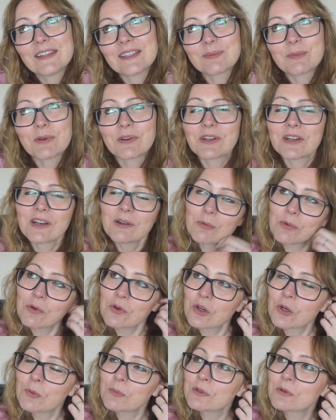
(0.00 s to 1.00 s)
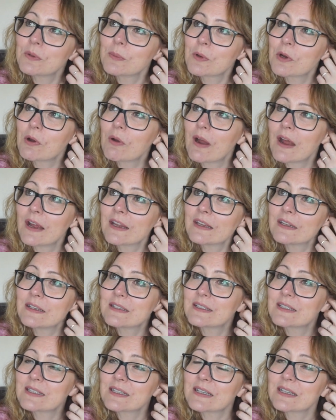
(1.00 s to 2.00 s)
this morning I woke up to him
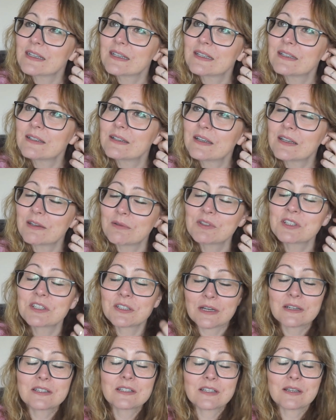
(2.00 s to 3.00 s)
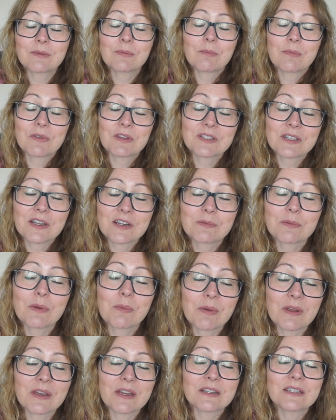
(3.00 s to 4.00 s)
crying saying he was standing at the side of my
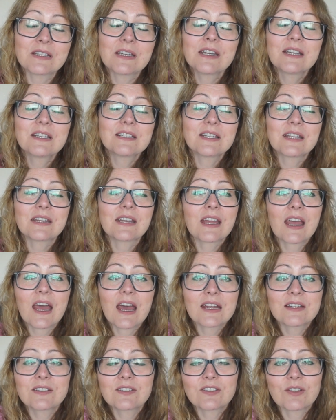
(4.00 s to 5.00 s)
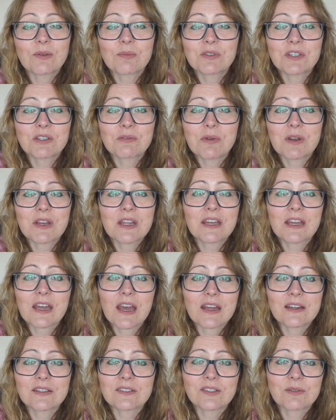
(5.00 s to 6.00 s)
bed saying I can't stop doing it, I
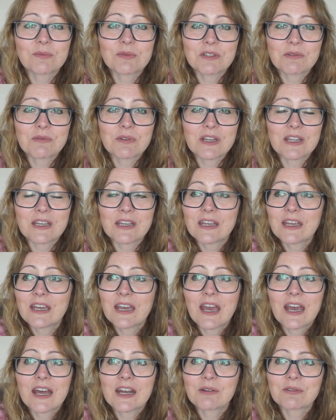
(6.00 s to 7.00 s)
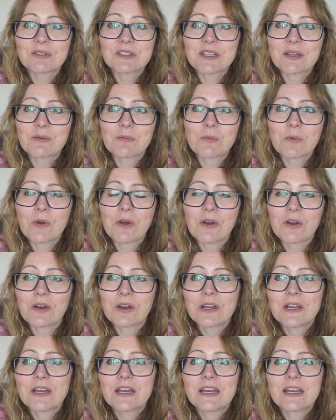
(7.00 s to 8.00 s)
can't stop doing it. And I was saying
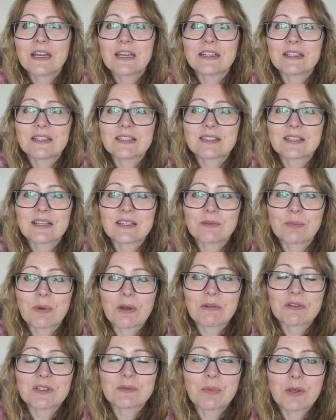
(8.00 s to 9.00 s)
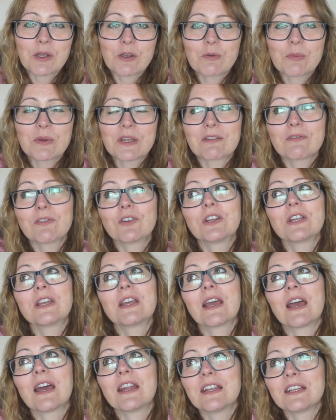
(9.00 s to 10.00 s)
what? and he said about his poo being
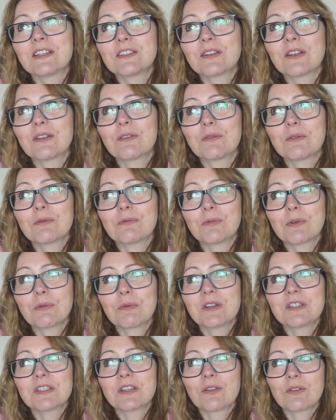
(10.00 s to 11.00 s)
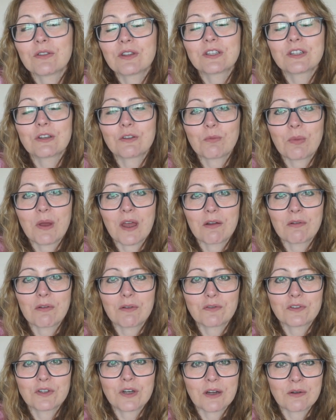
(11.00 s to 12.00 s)
runny and he'd ruined another two pair
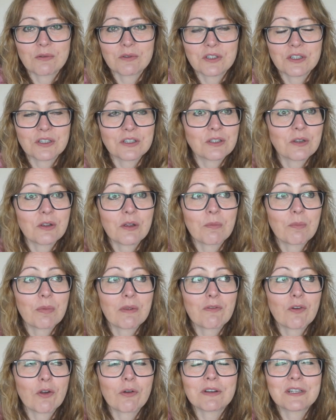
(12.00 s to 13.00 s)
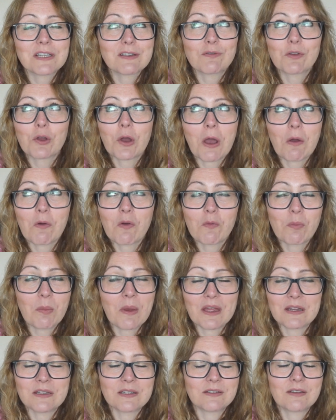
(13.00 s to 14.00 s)
of trousers before I'd even got out of
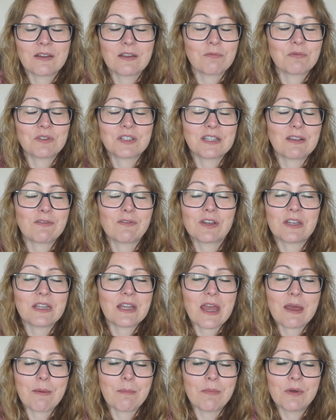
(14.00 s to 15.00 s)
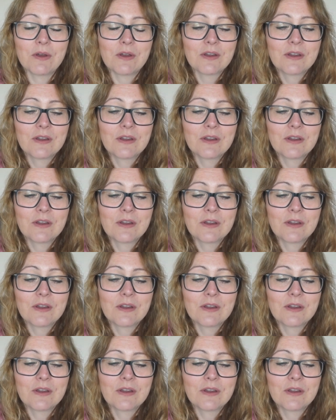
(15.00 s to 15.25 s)
bed. It was 7am